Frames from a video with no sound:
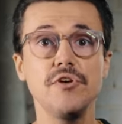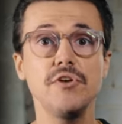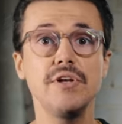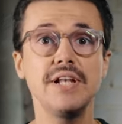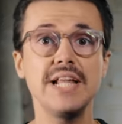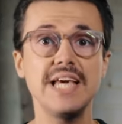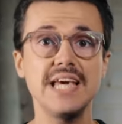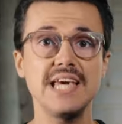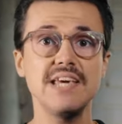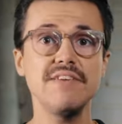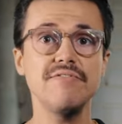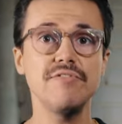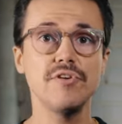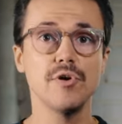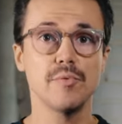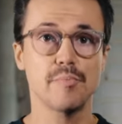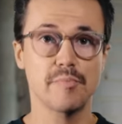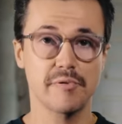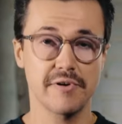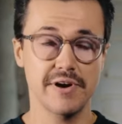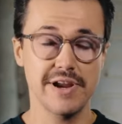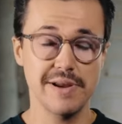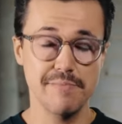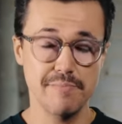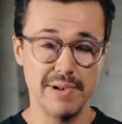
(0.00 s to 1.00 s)
you leave your
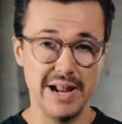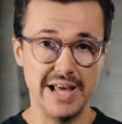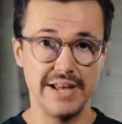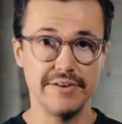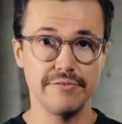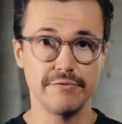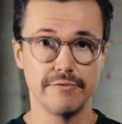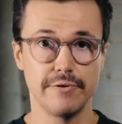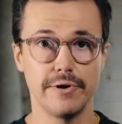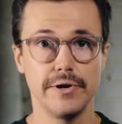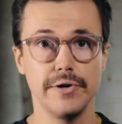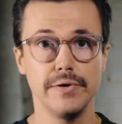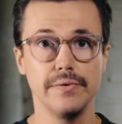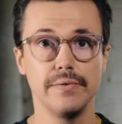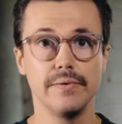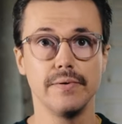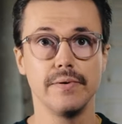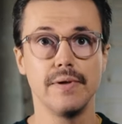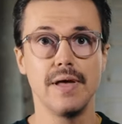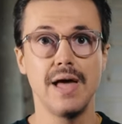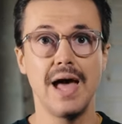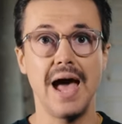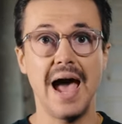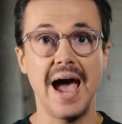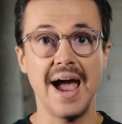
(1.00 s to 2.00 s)
pre-planned route
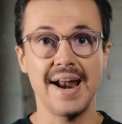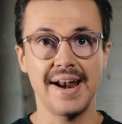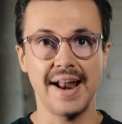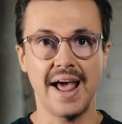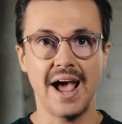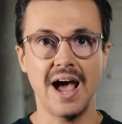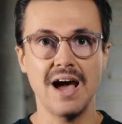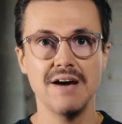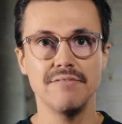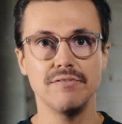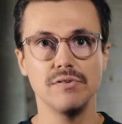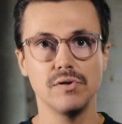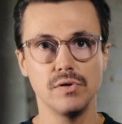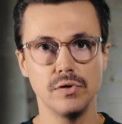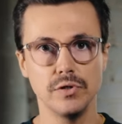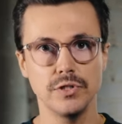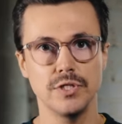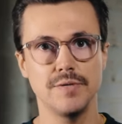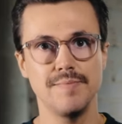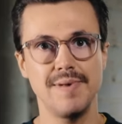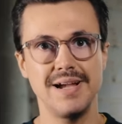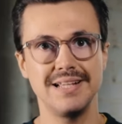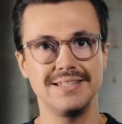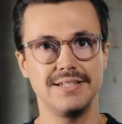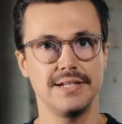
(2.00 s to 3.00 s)
and have
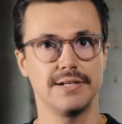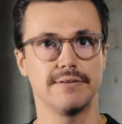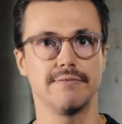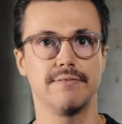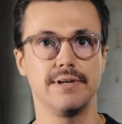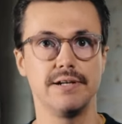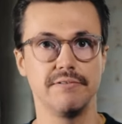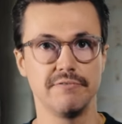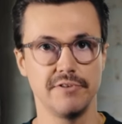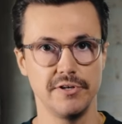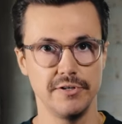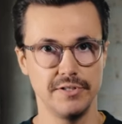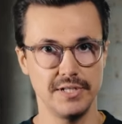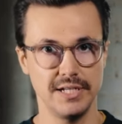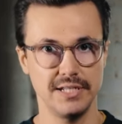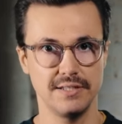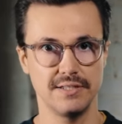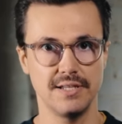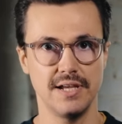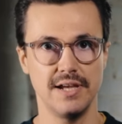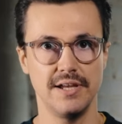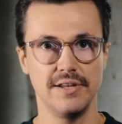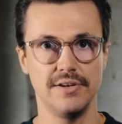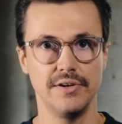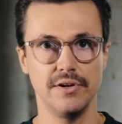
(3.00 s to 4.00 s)
automatic rerouting
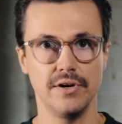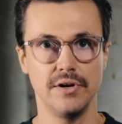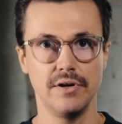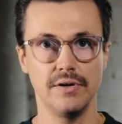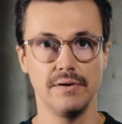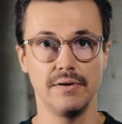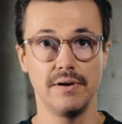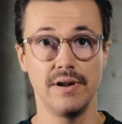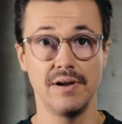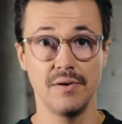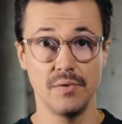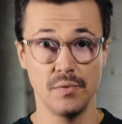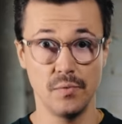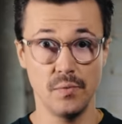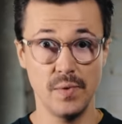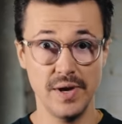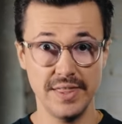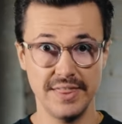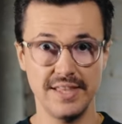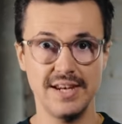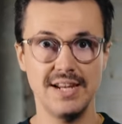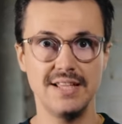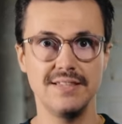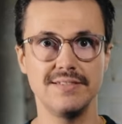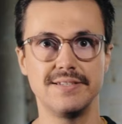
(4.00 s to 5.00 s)
turned on
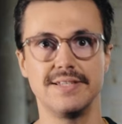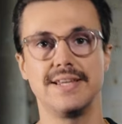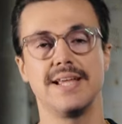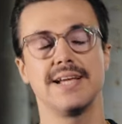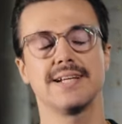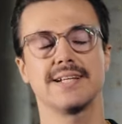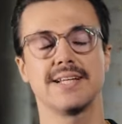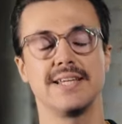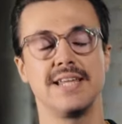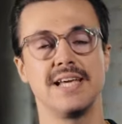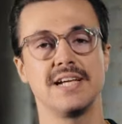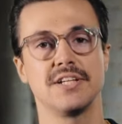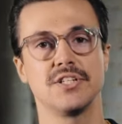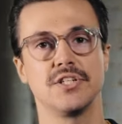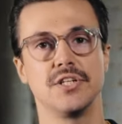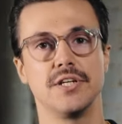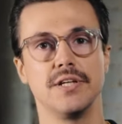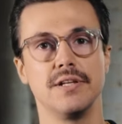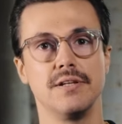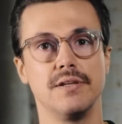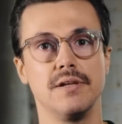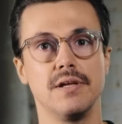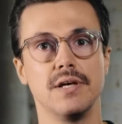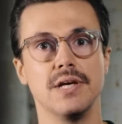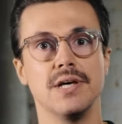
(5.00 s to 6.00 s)
with an internet
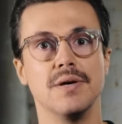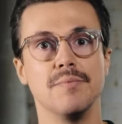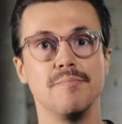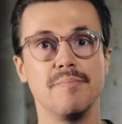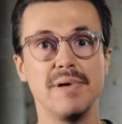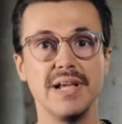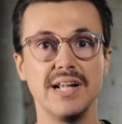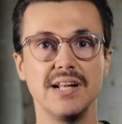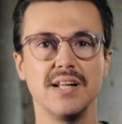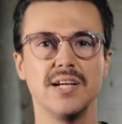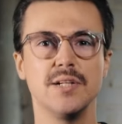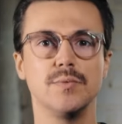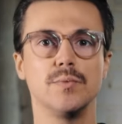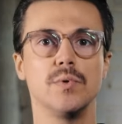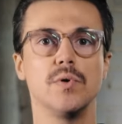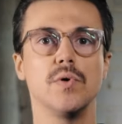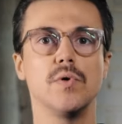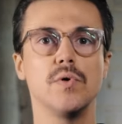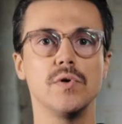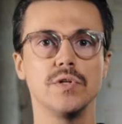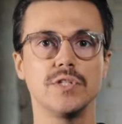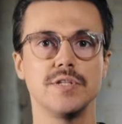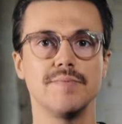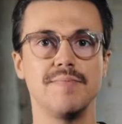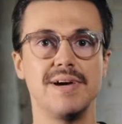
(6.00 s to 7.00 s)
connection, Beeline will
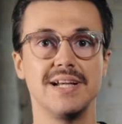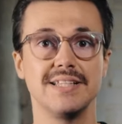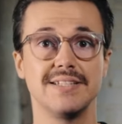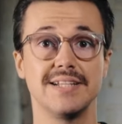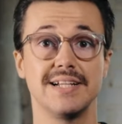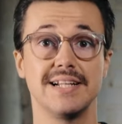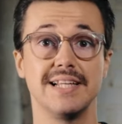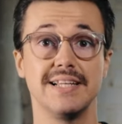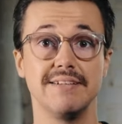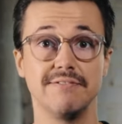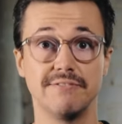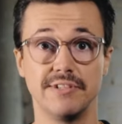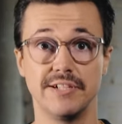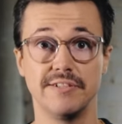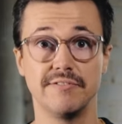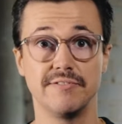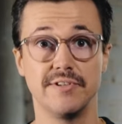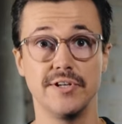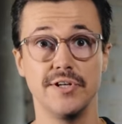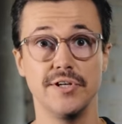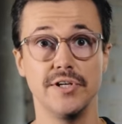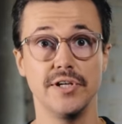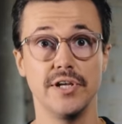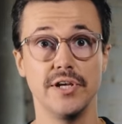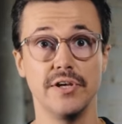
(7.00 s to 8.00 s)
automatically
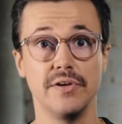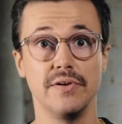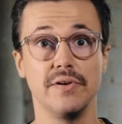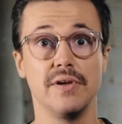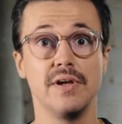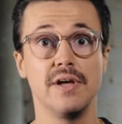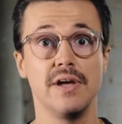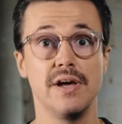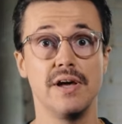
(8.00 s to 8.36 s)
reroute you